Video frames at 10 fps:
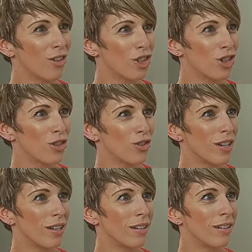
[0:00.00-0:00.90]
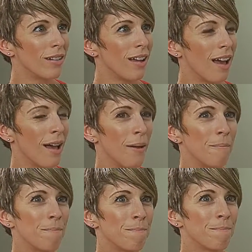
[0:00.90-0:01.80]
children
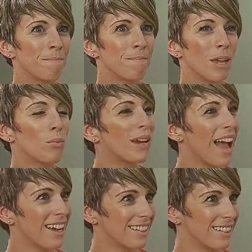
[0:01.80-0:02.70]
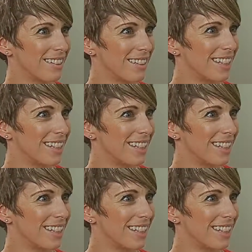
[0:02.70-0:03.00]
react to